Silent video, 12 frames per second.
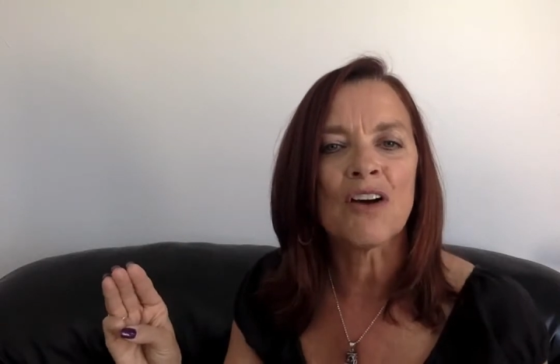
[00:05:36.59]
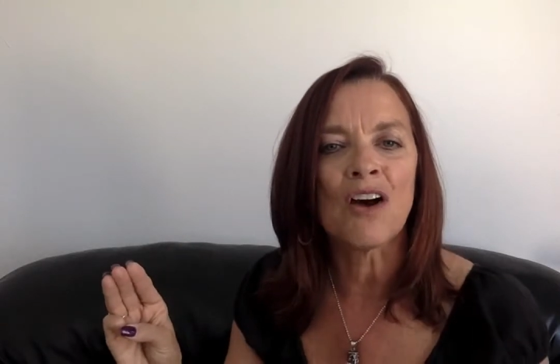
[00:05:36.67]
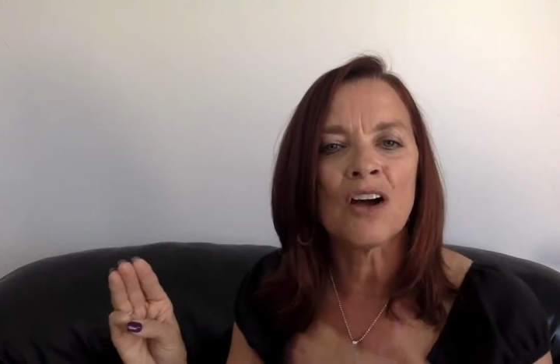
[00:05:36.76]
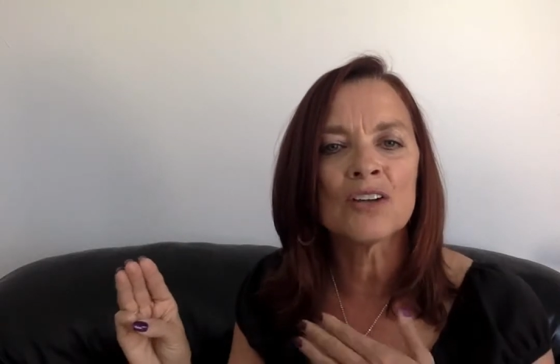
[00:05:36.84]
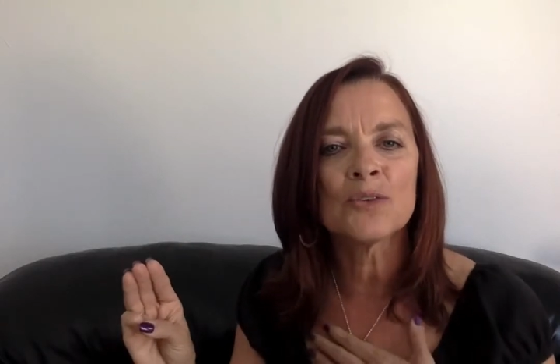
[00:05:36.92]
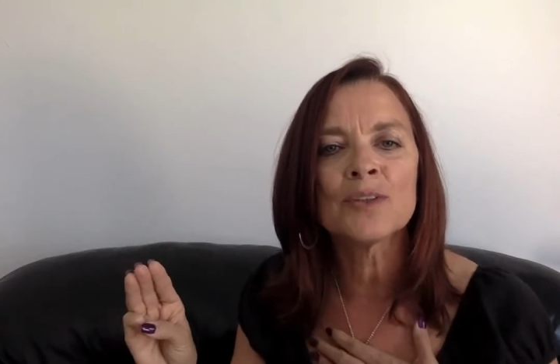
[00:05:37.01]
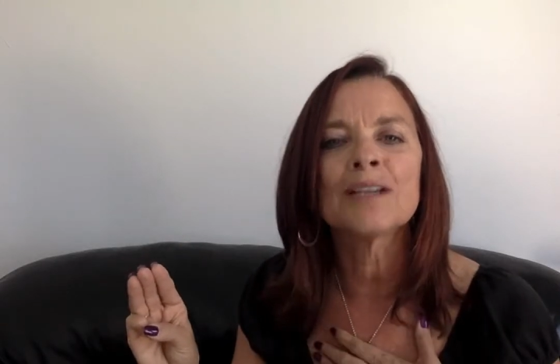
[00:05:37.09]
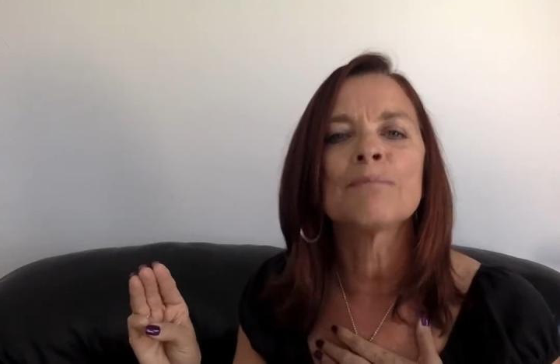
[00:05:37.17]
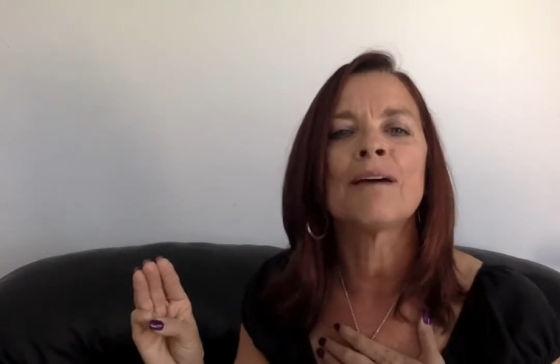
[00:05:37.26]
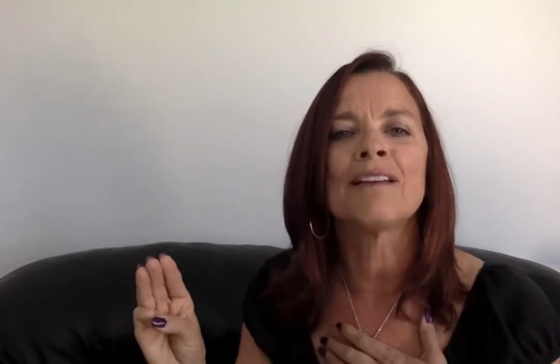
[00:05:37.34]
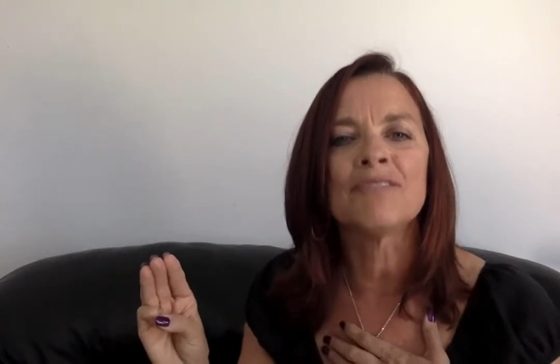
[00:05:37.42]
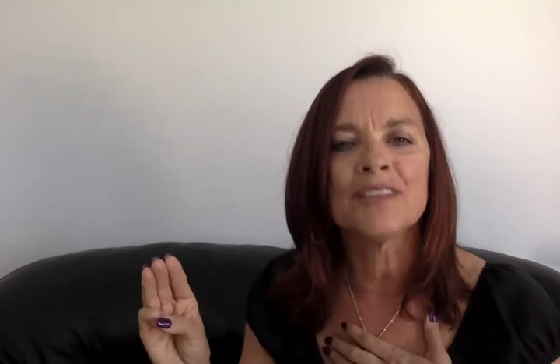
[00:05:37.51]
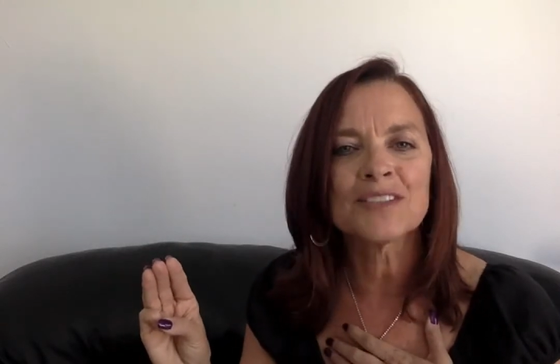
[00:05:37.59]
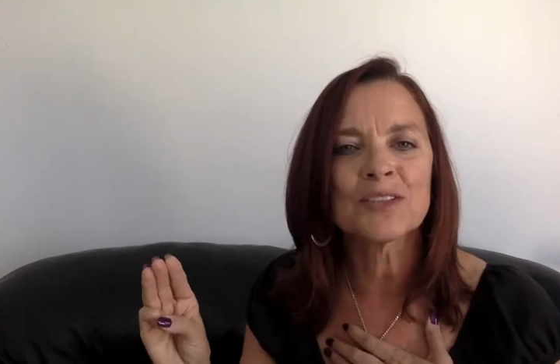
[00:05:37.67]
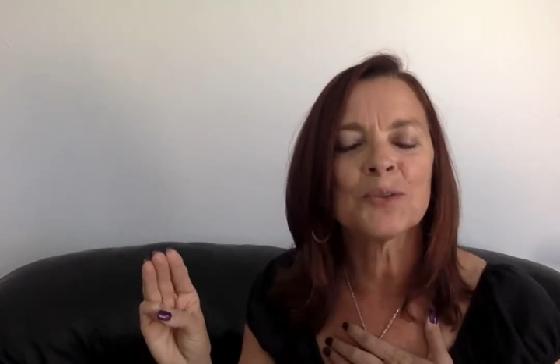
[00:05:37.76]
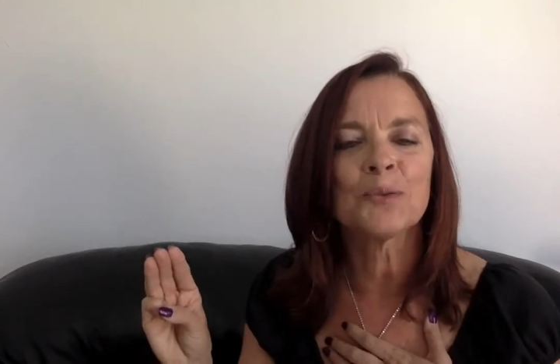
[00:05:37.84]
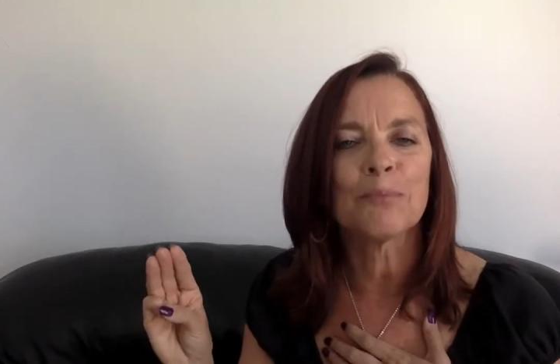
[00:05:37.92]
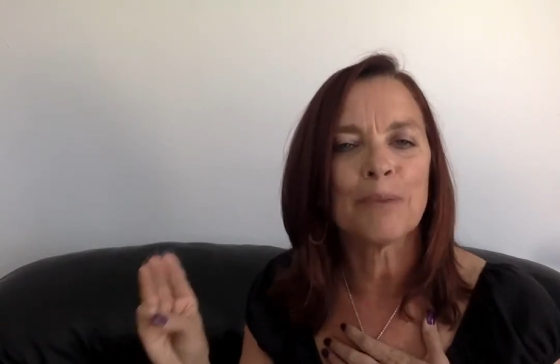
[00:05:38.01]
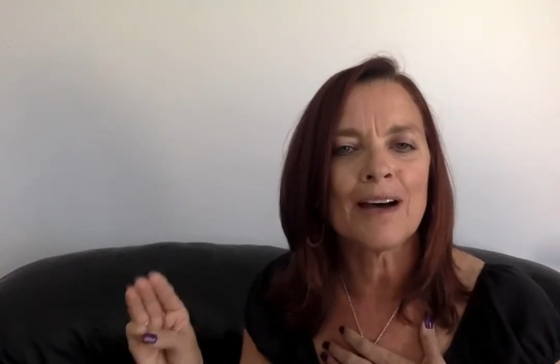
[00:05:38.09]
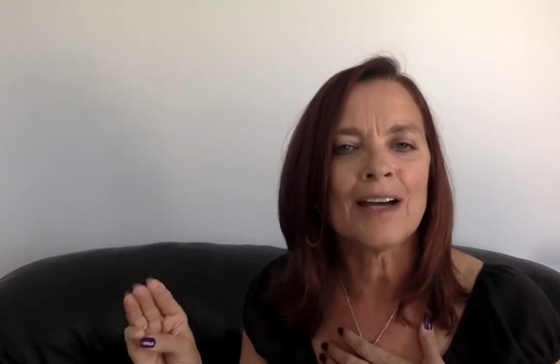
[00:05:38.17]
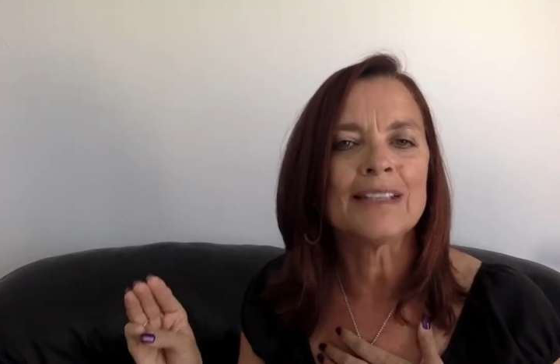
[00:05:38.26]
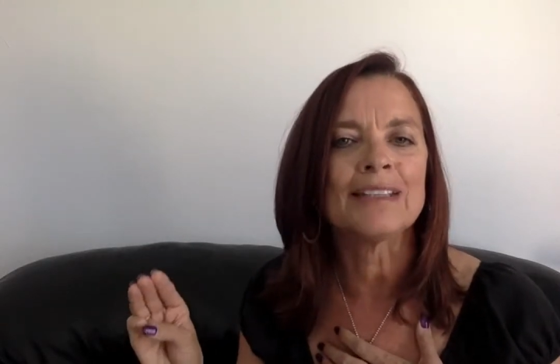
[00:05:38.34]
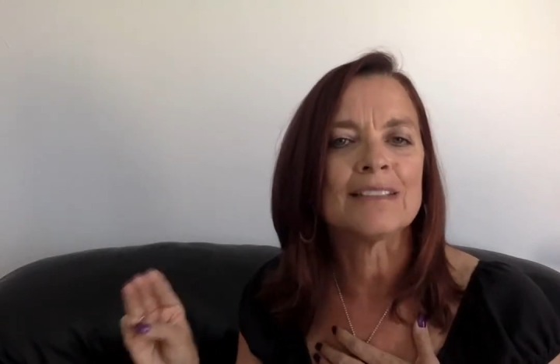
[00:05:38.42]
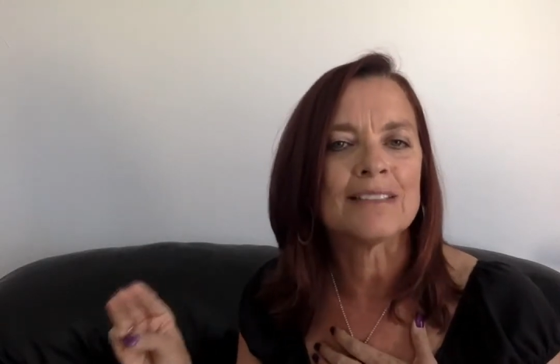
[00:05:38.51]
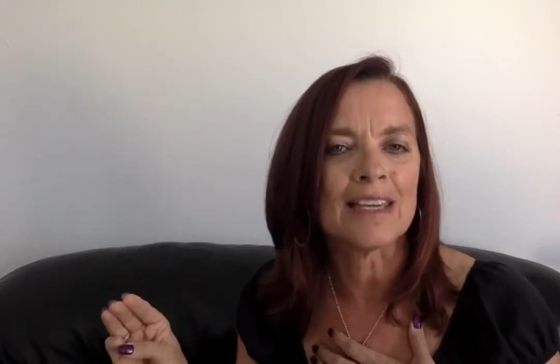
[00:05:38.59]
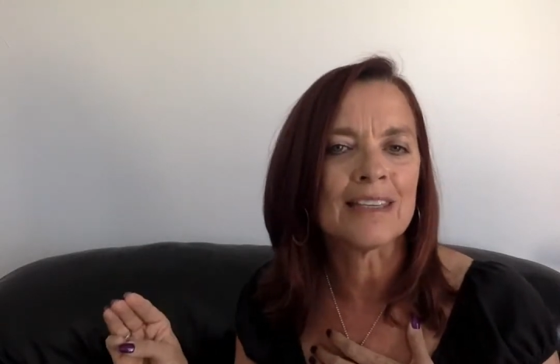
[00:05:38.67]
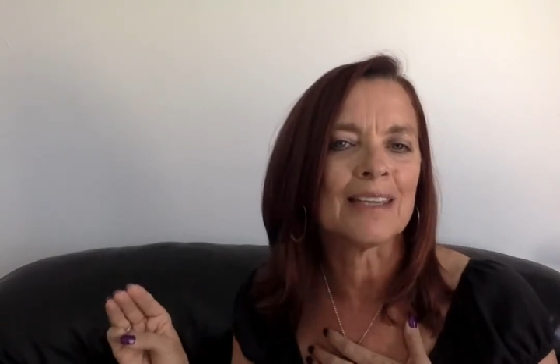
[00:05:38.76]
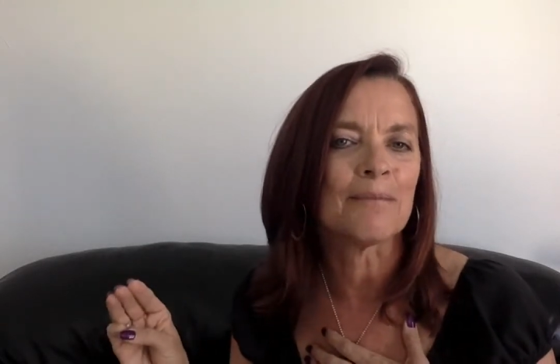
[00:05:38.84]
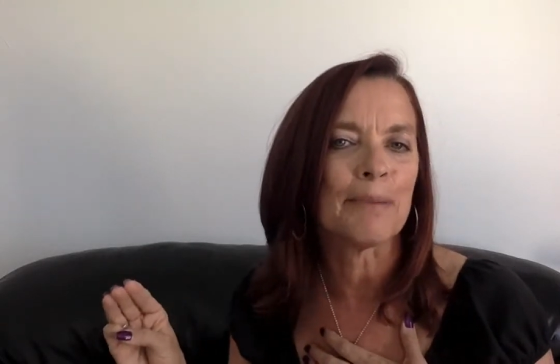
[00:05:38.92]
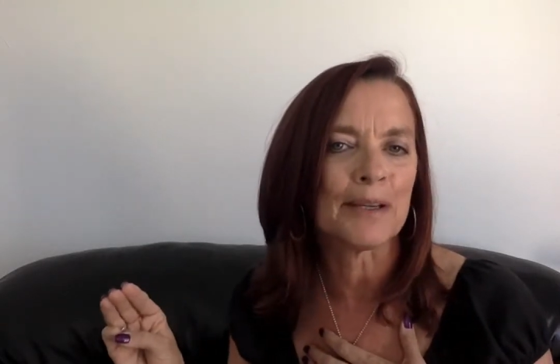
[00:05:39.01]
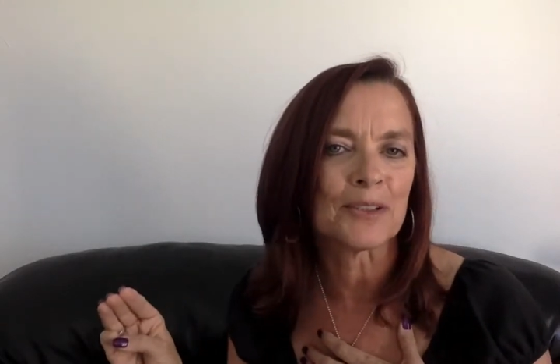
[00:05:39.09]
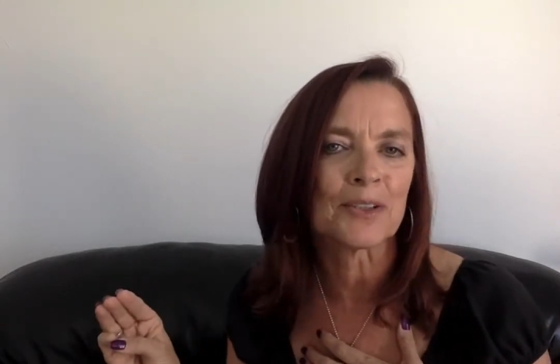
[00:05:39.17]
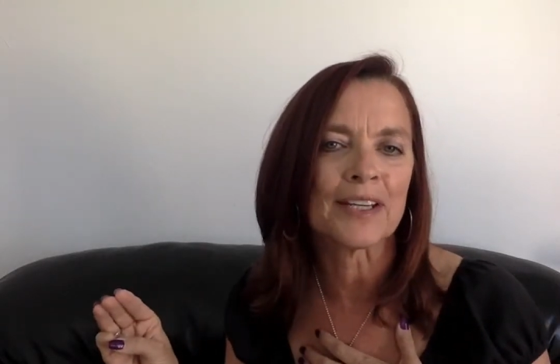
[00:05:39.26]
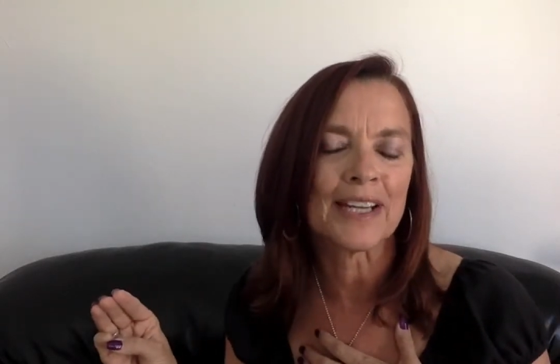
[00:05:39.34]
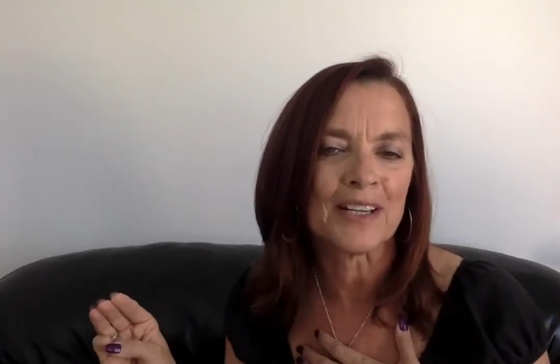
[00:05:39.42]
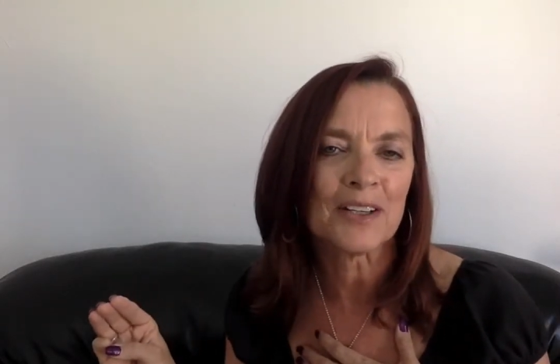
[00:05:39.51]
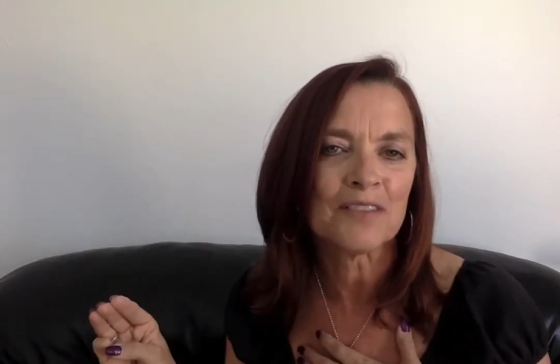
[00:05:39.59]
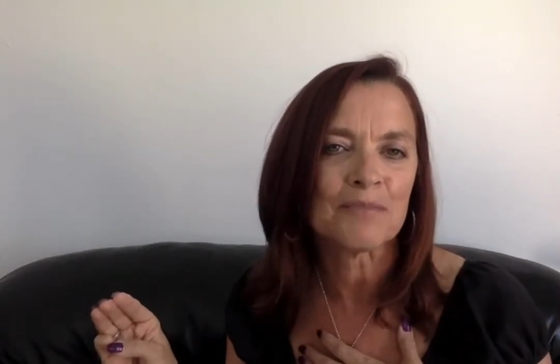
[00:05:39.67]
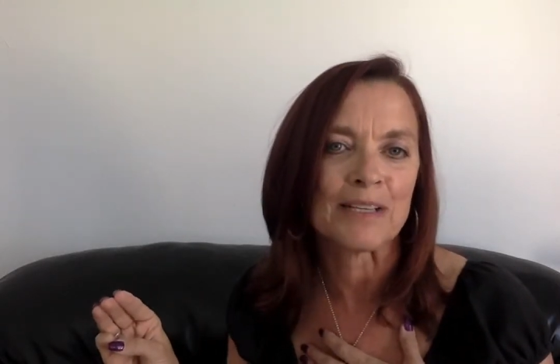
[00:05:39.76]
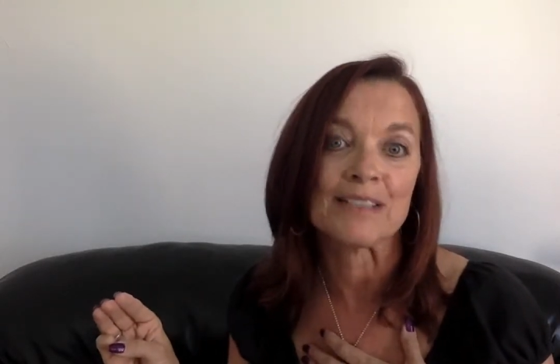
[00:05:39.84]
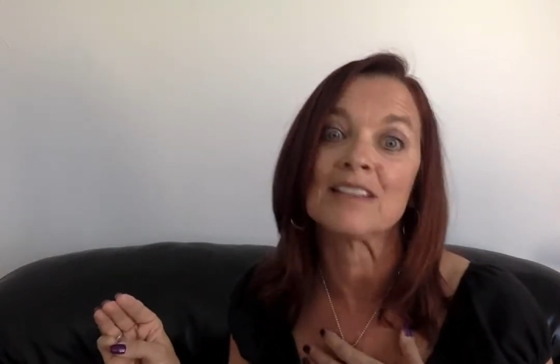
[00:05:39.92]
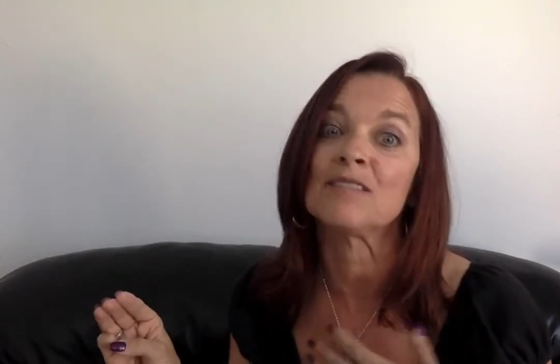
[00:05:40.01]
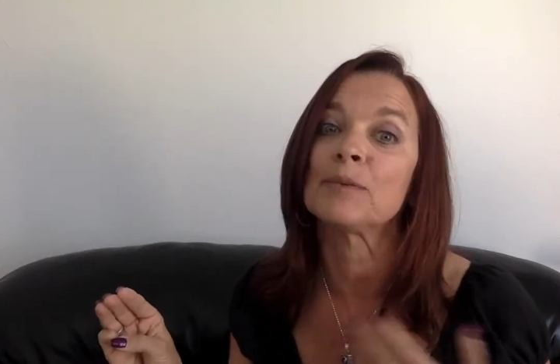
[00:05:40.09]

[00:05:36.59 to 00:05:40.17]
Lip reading: honoring my physical body and taking better care of myself,